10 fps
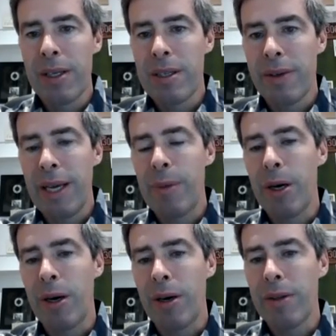So in
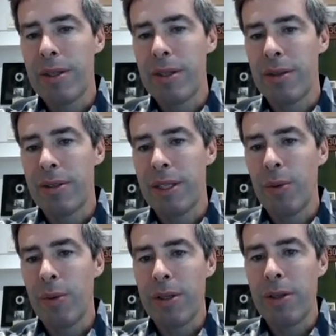MR, this is a
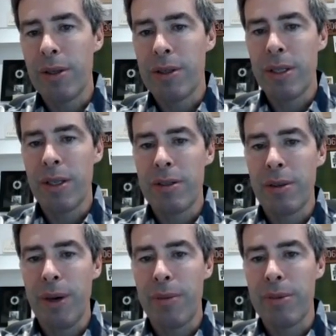T1, you can see those
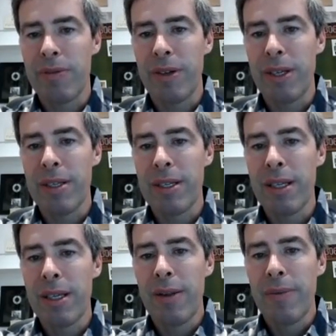compartments very easily.